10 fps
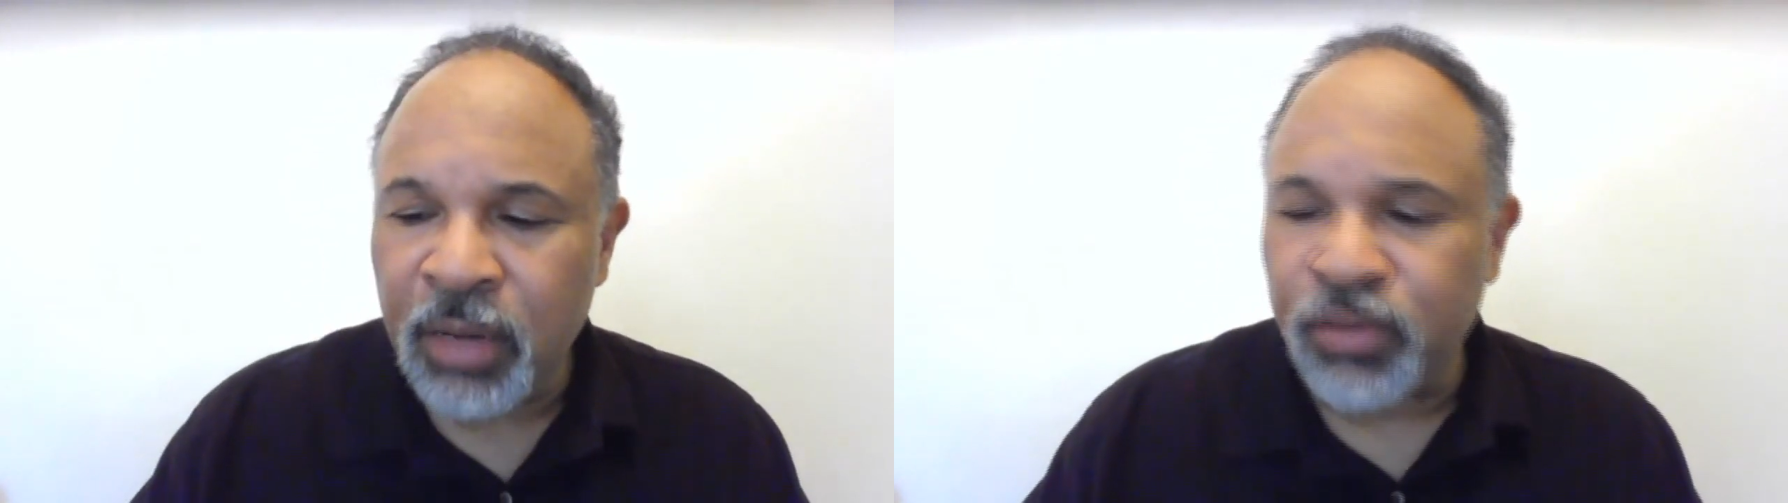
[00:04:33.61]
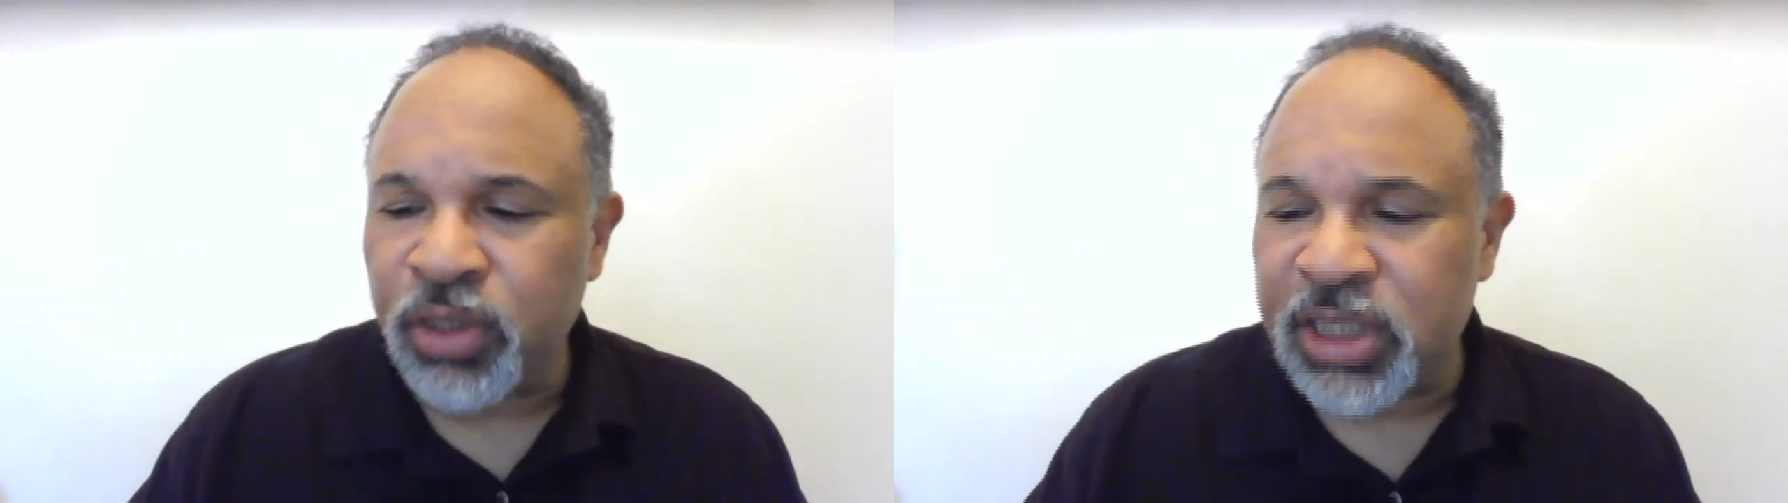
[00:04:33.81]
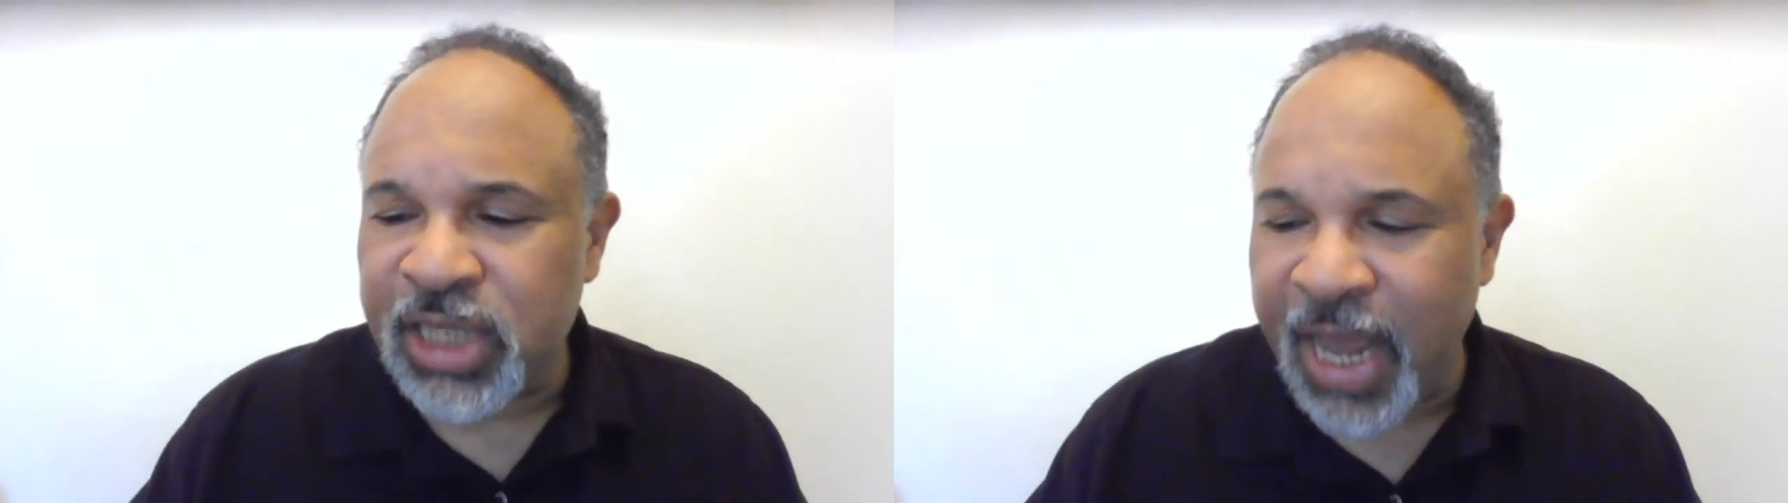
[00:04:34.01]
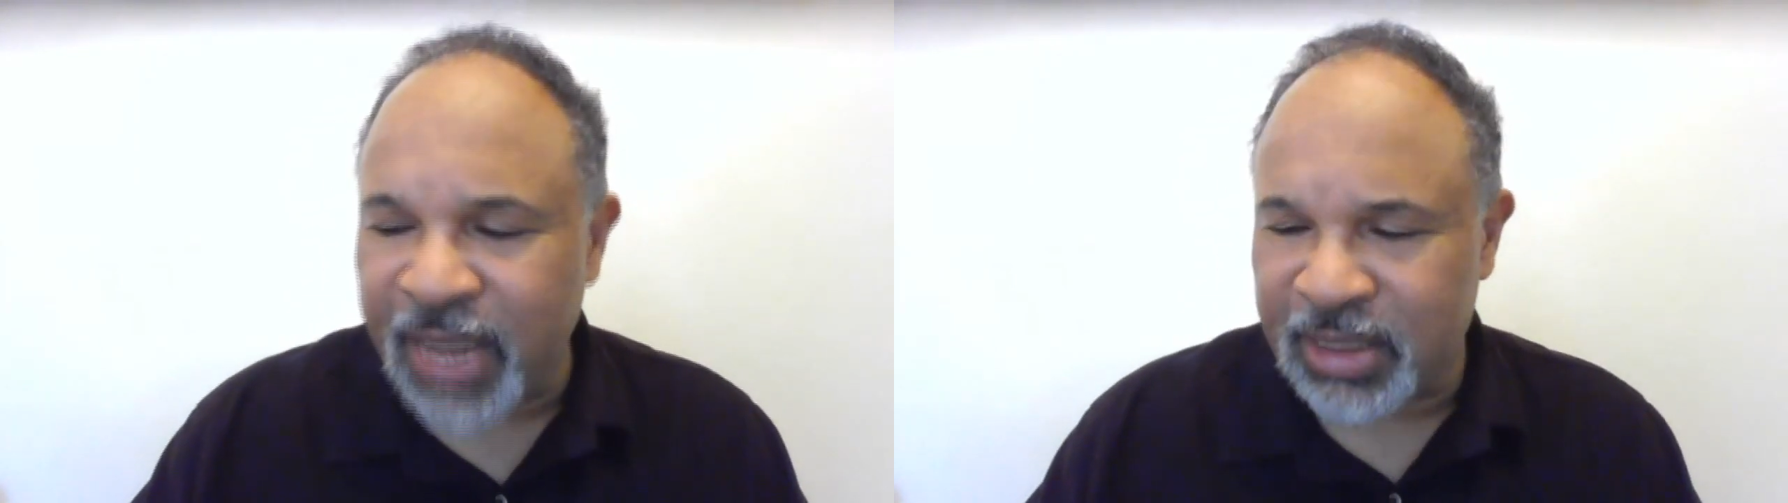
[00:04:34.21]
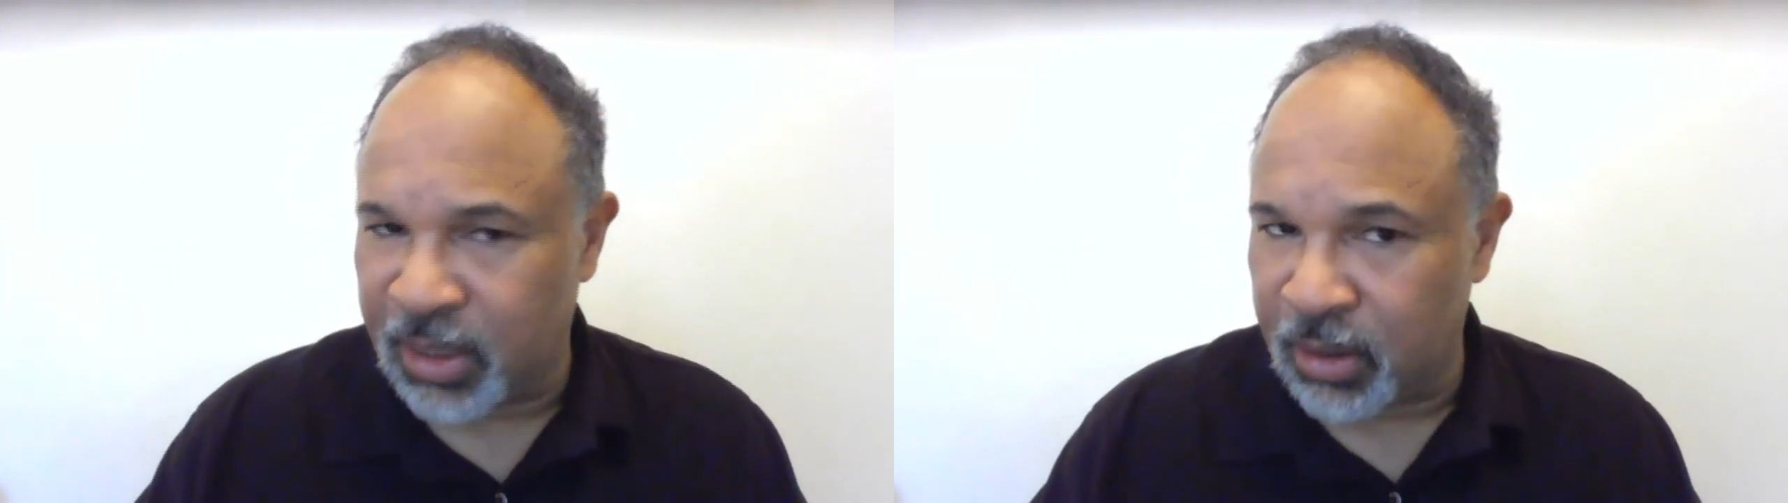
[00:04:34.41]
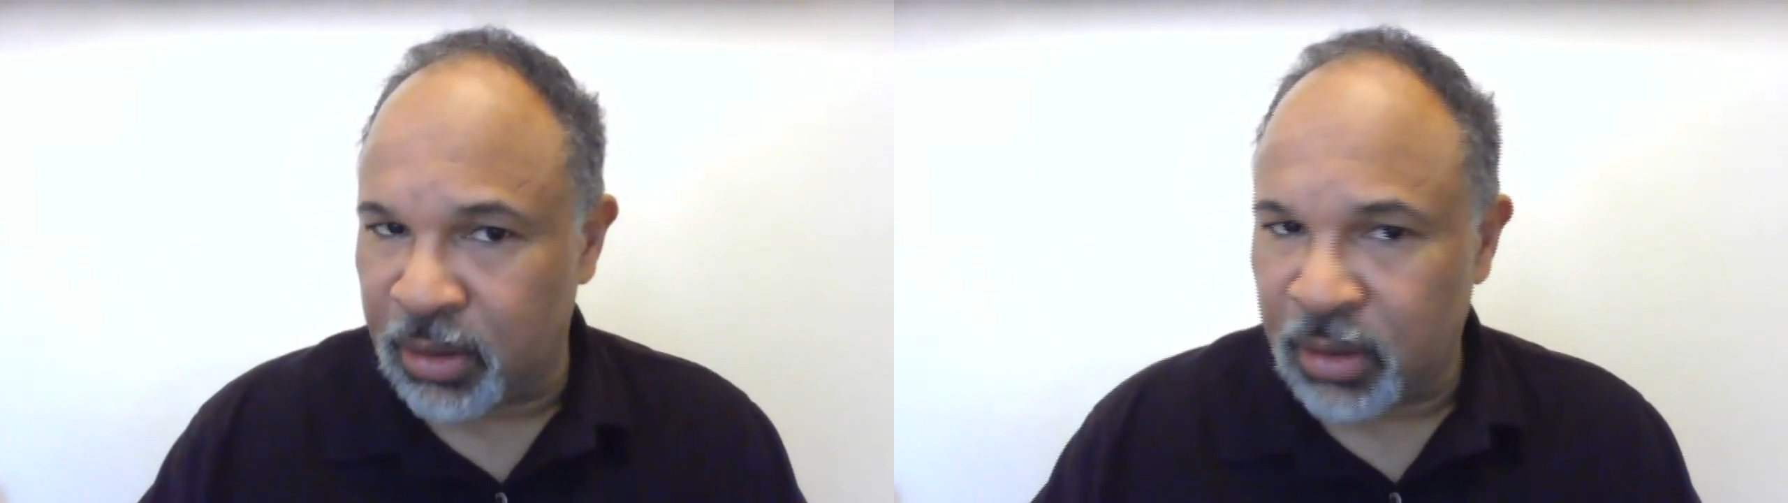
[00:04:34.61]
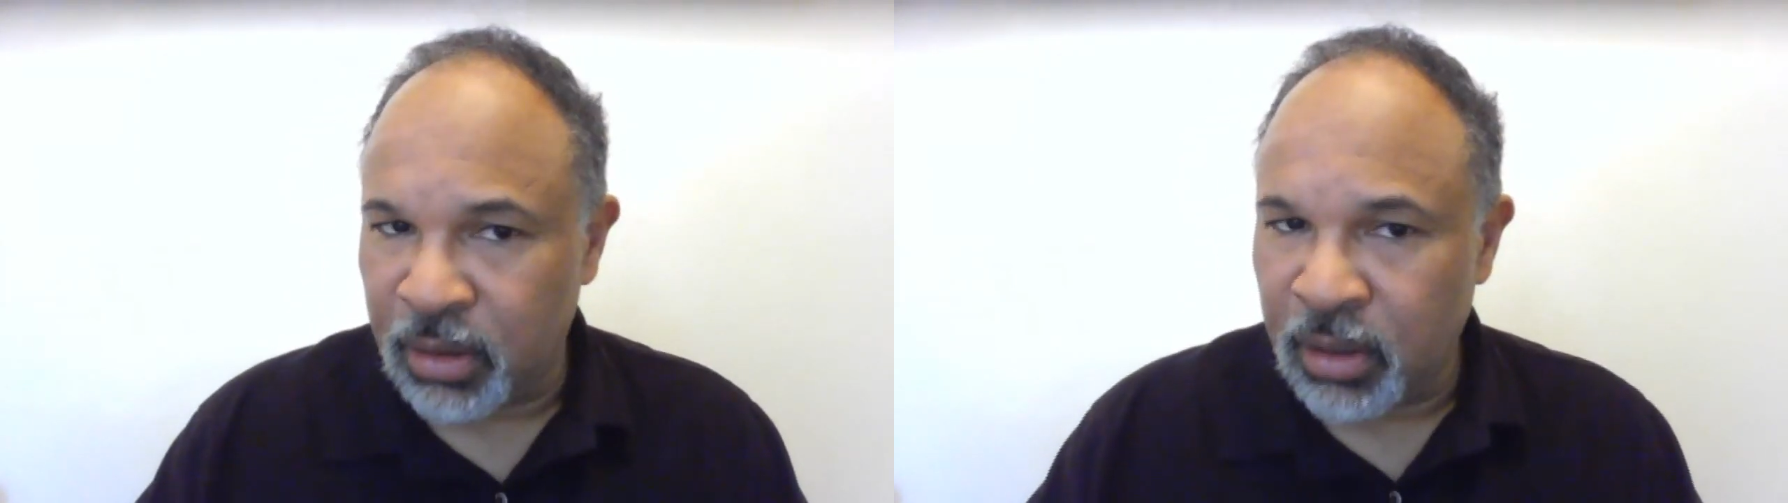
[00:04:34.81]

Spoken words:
protected